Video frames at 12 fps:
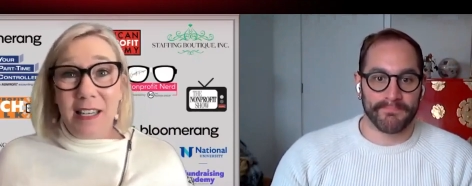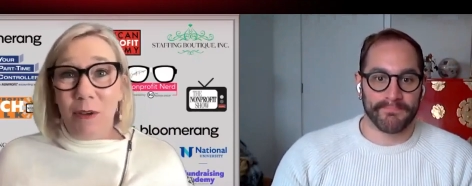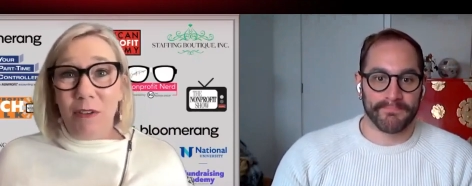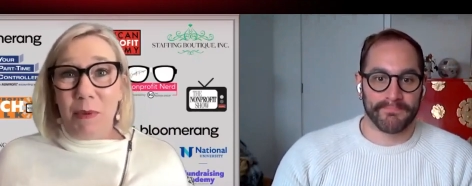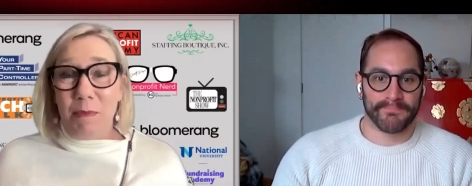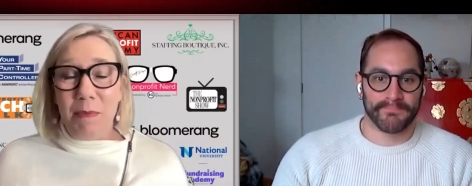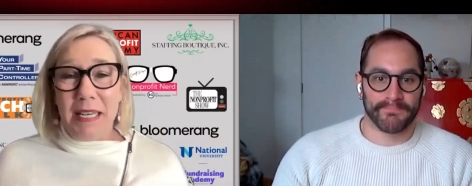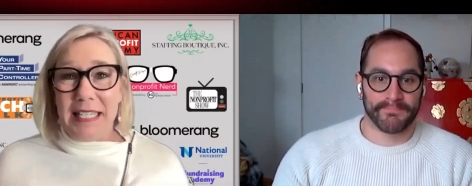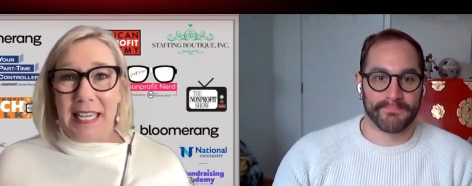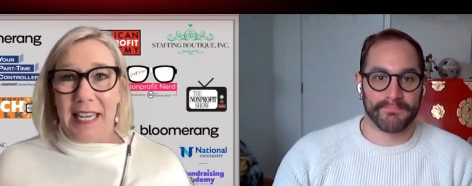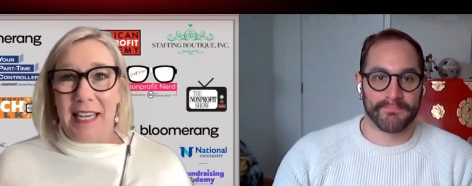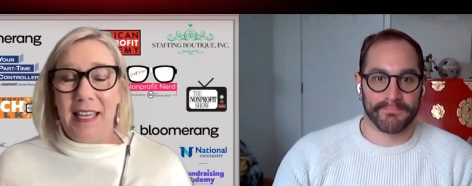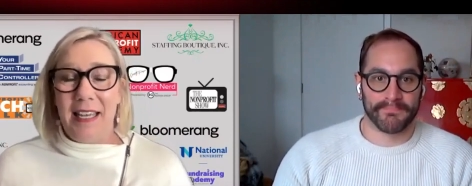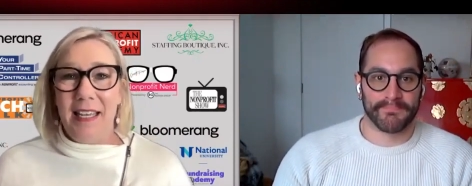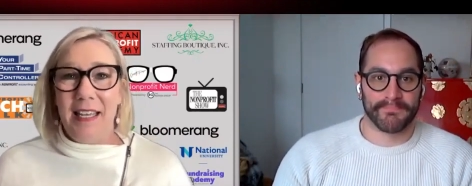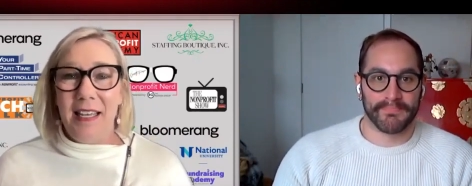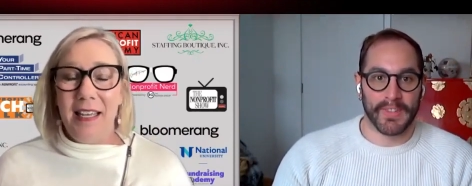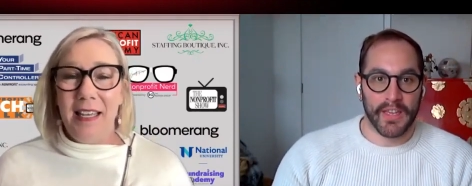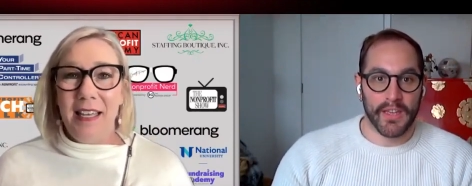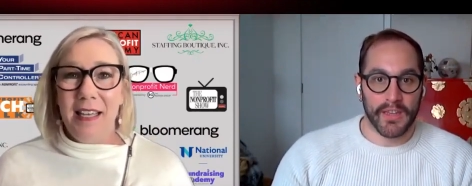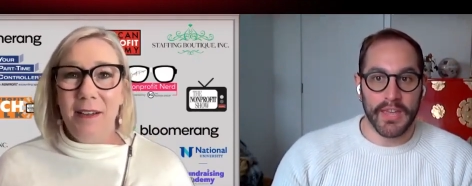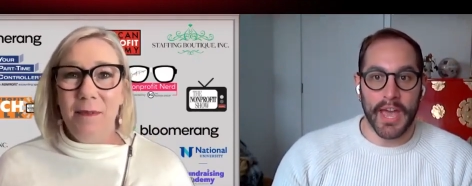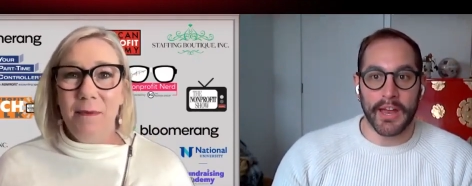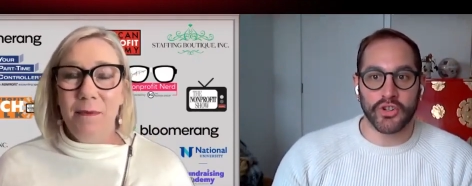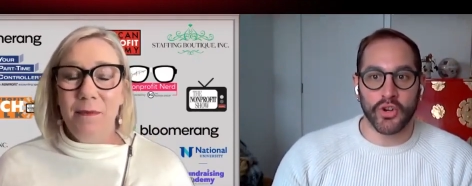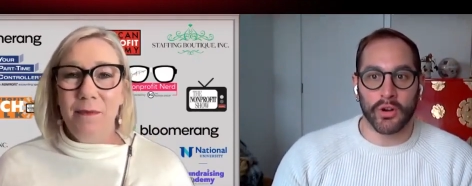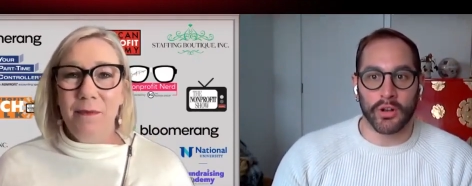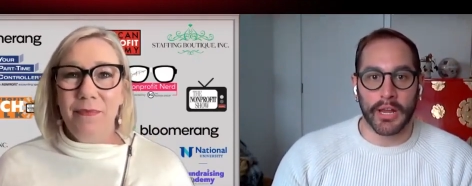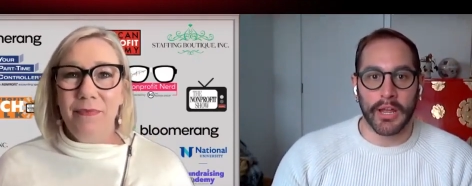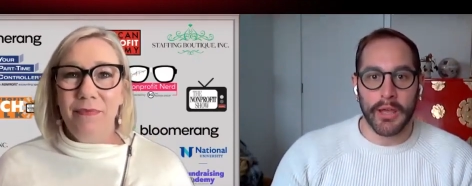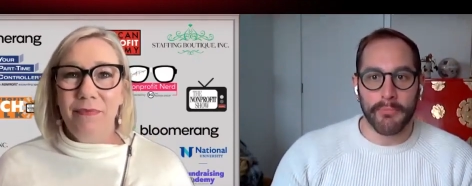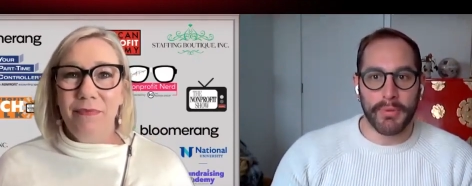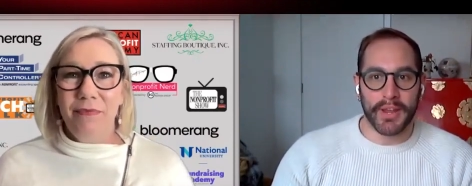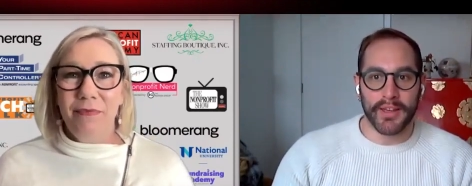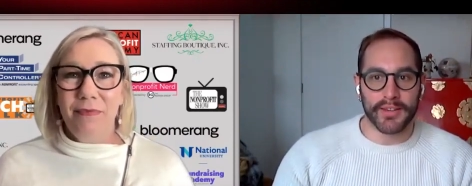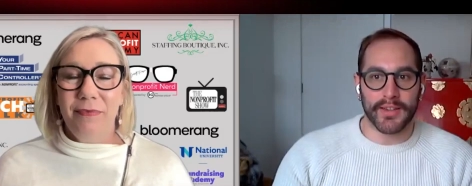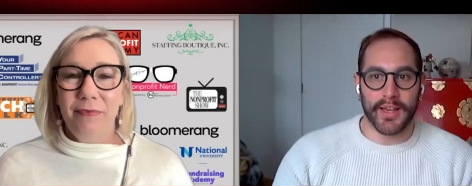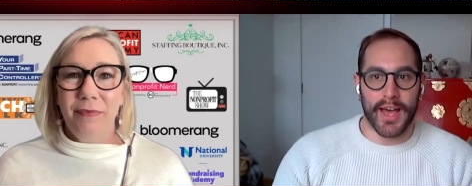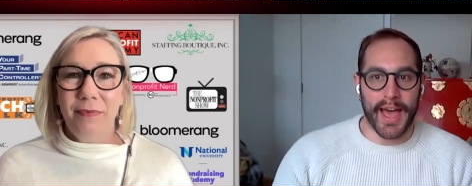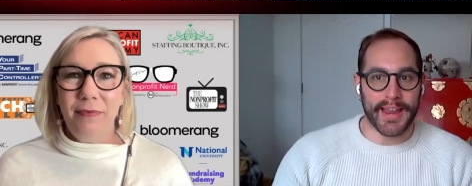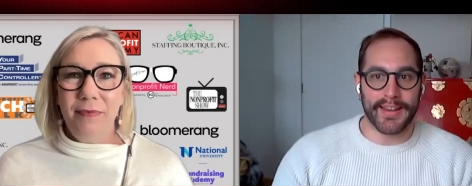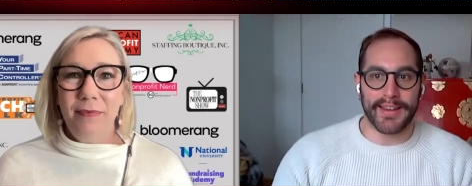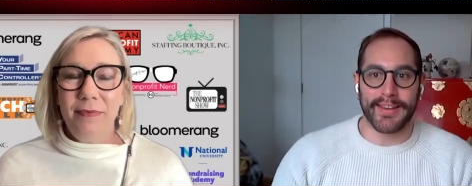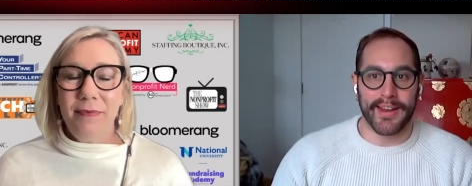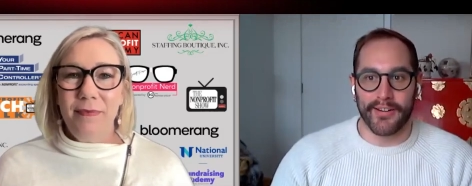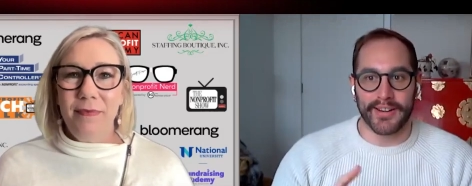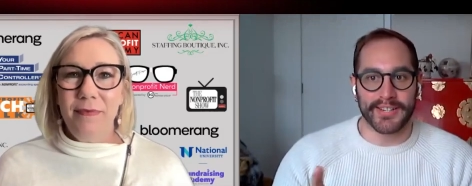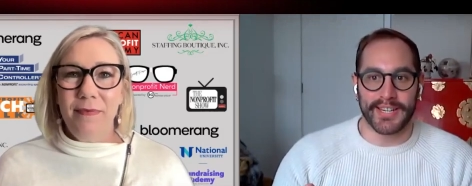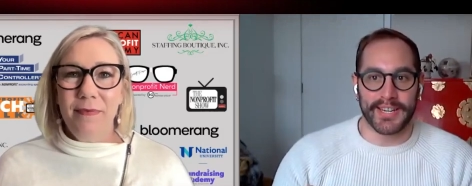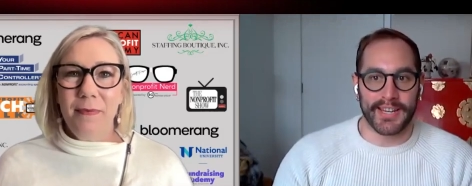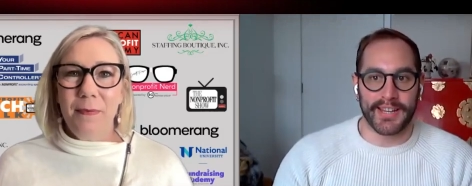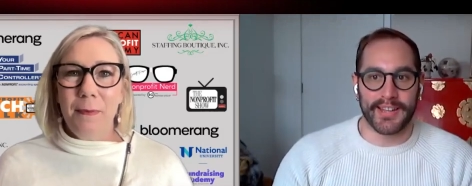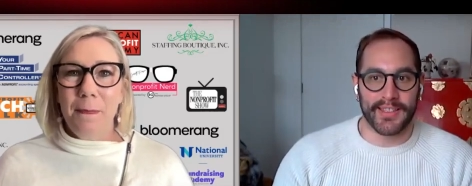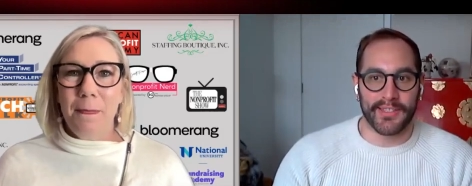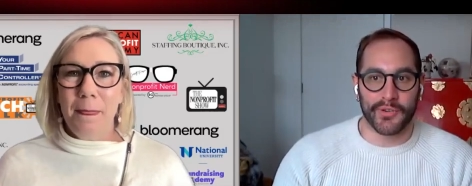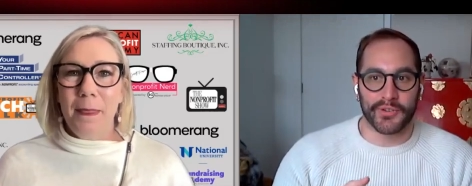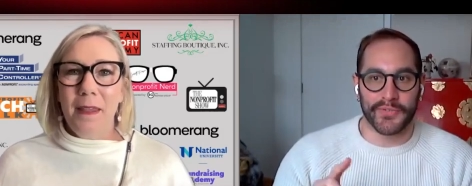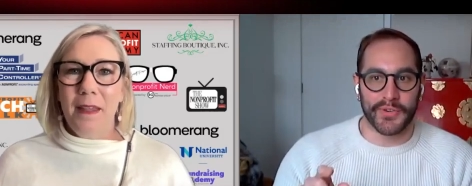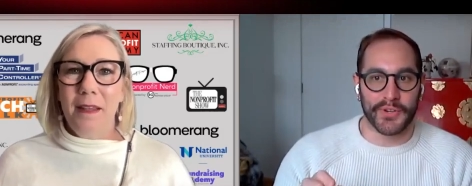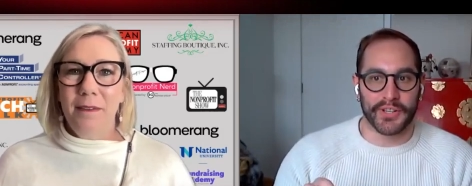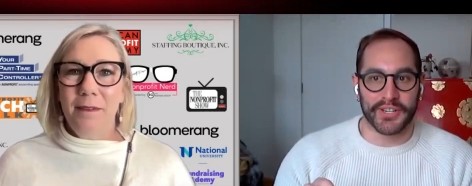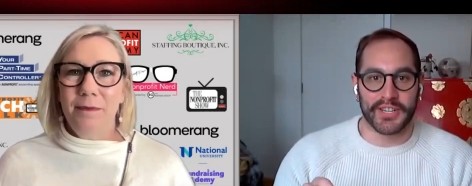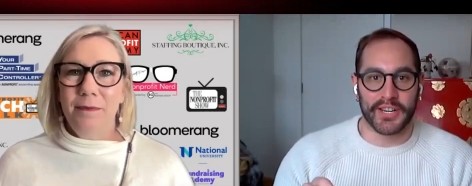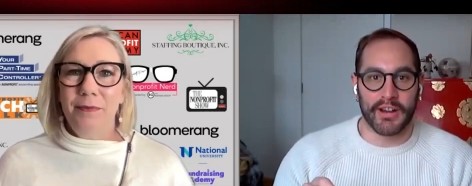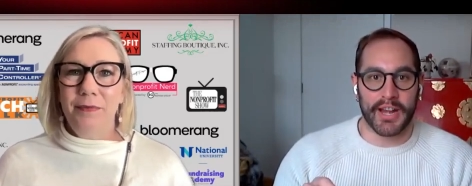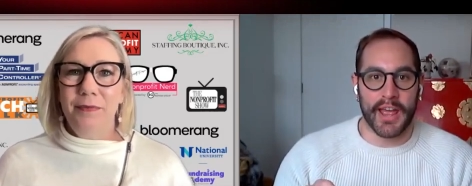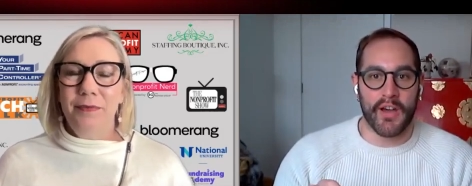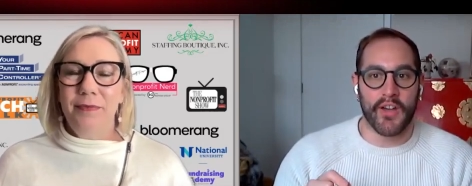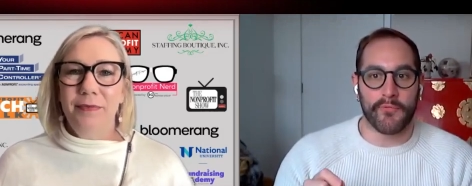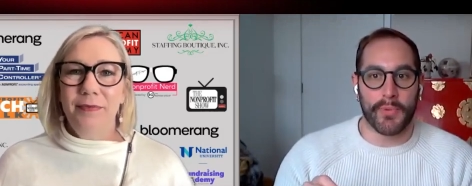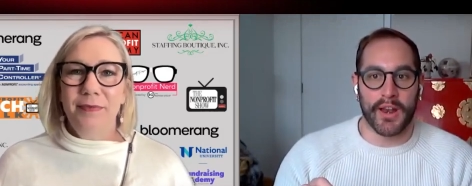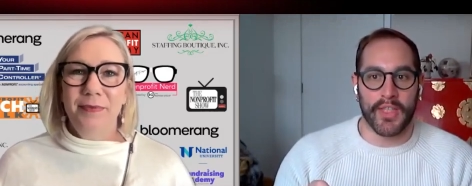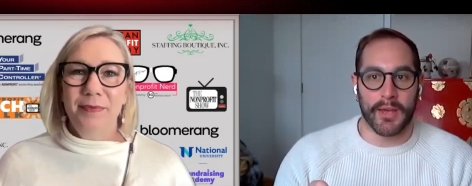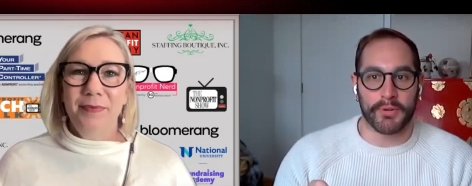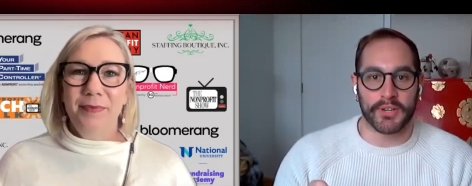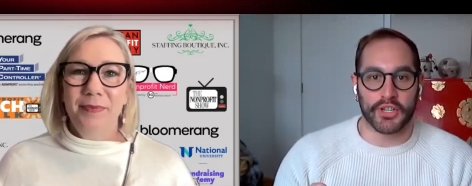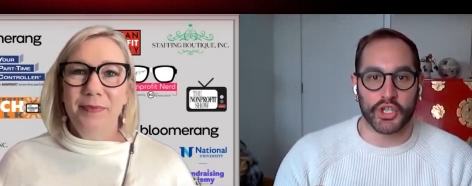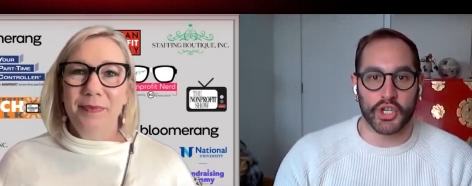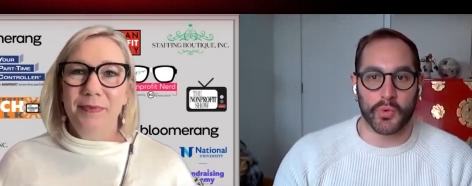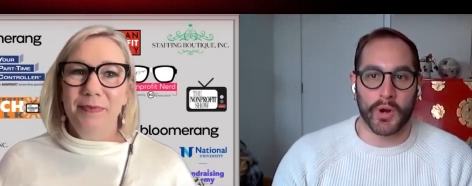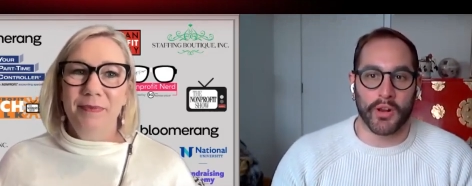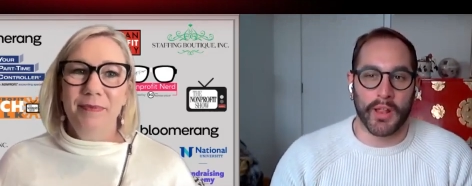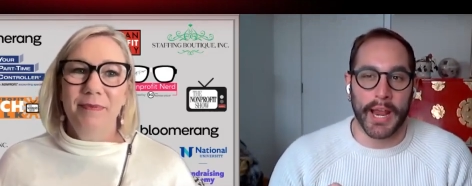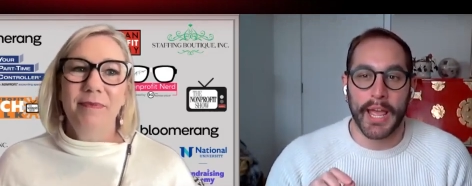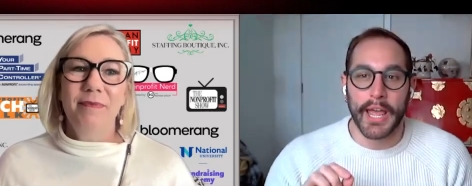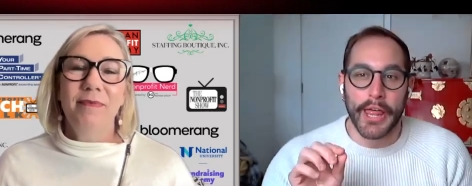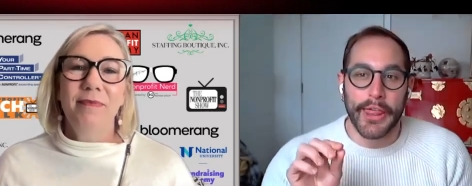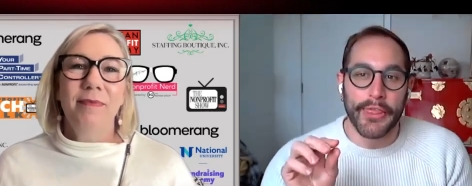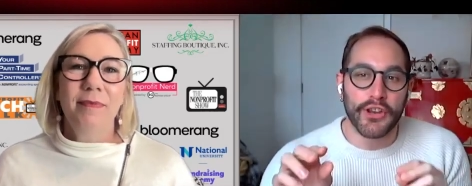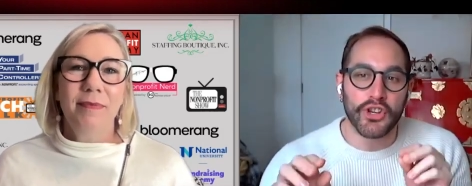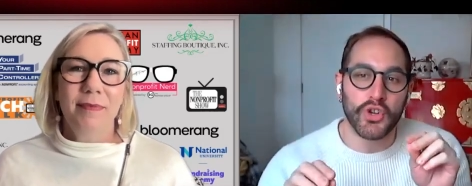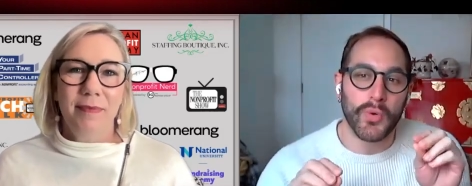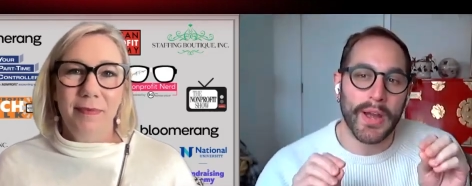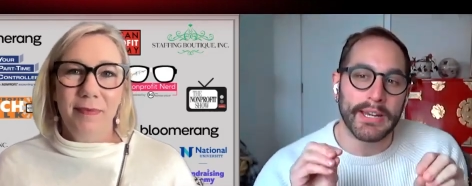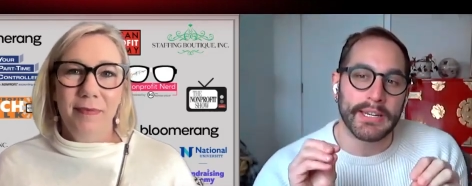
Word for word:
Speaker 1: that we've been missing.
Speaker 2: Yeah, totally. Because I can guarantee those of you listening right now have been in that position where the new